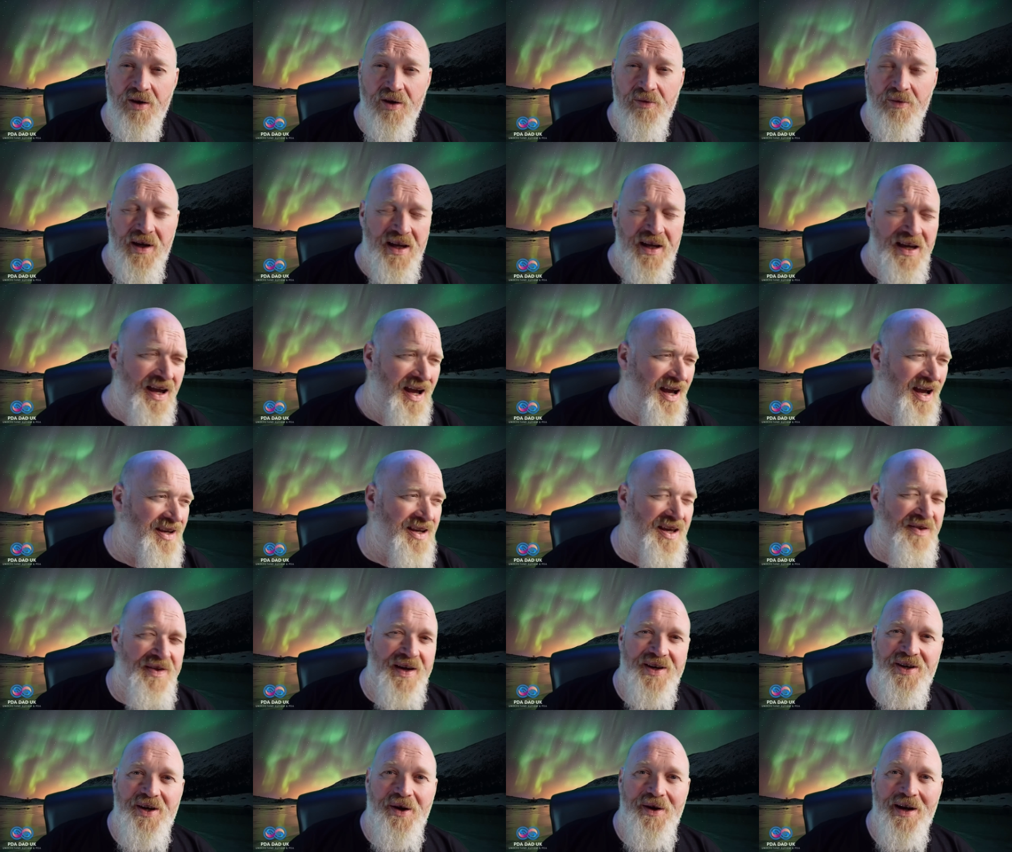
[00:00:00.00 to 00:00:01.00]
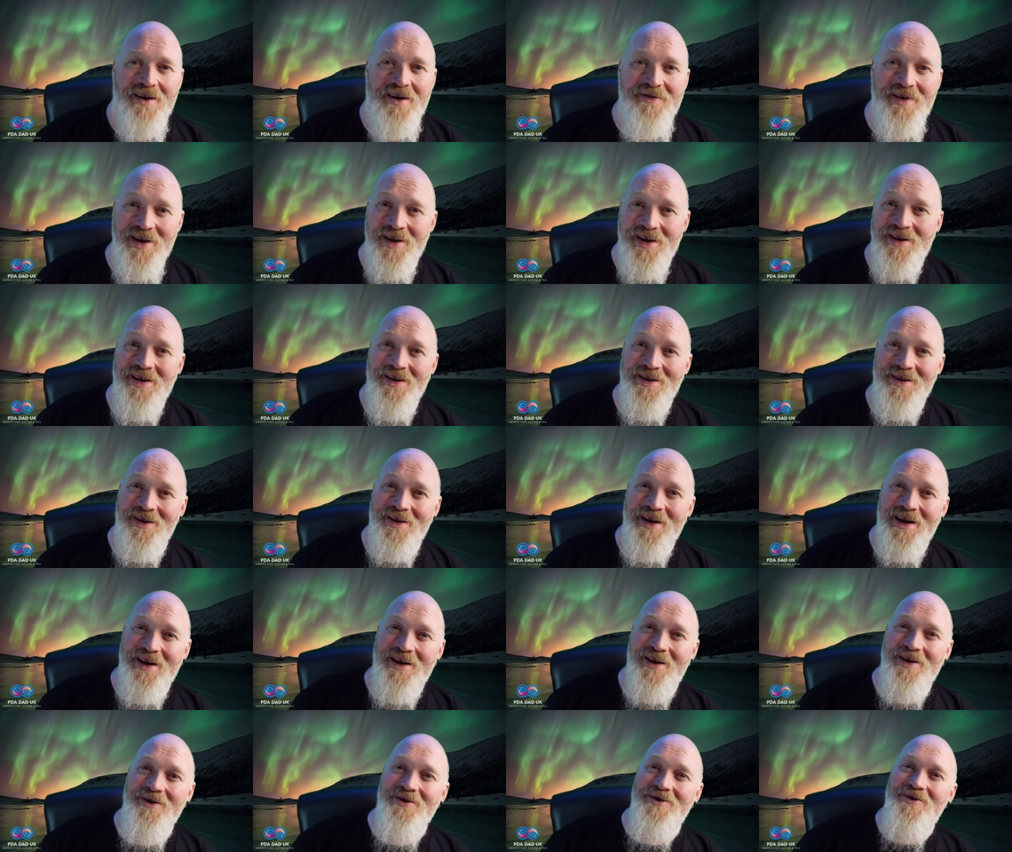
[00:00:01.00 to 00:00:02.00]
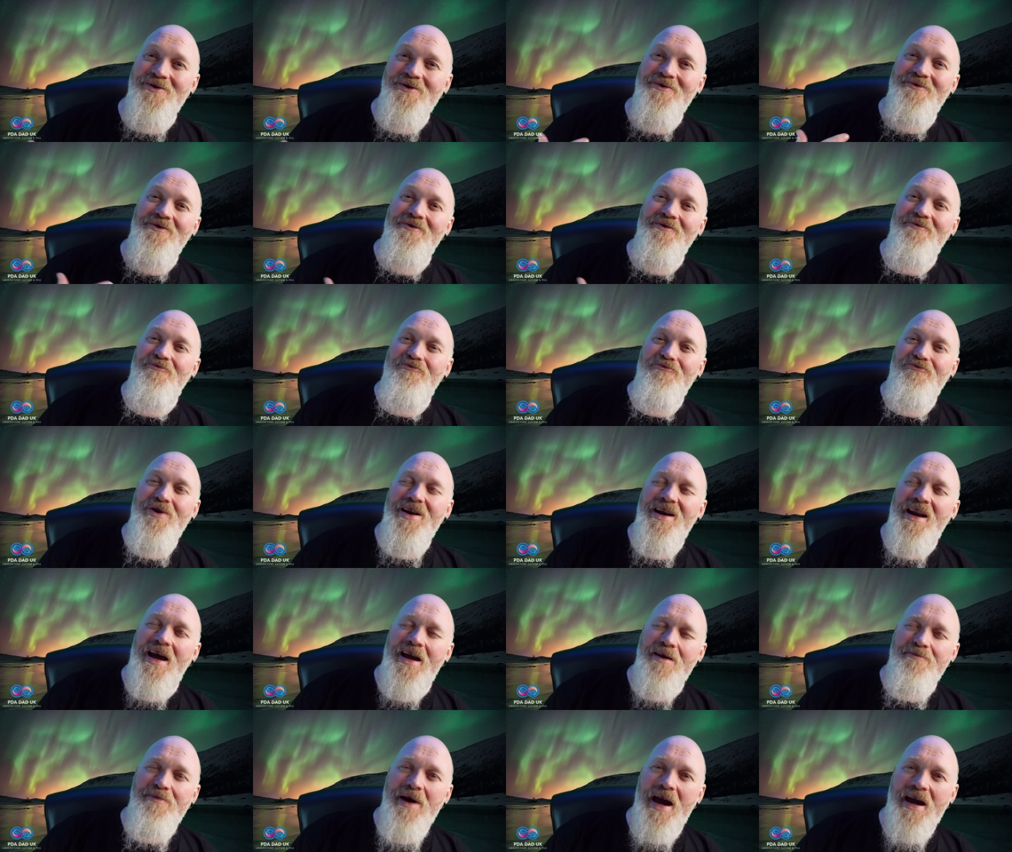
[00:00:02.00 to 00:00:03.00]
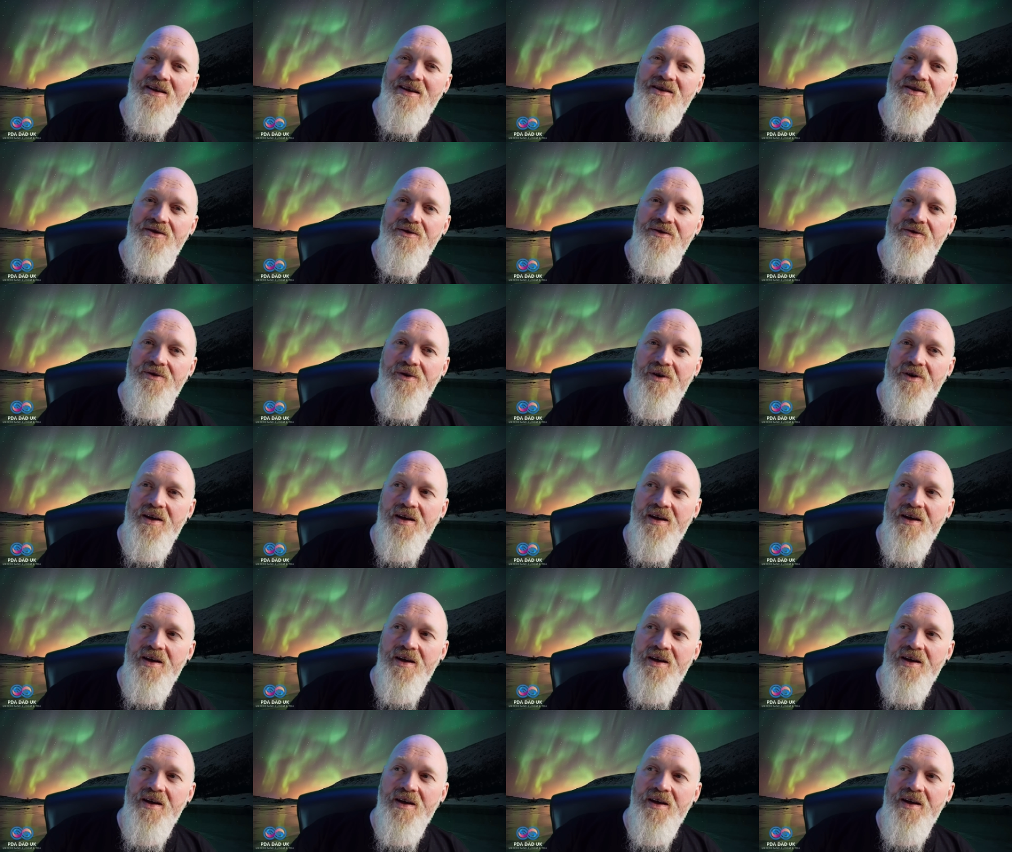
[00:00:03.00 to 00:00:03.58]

them, and yet they don't have anything that they can sort of relay back to.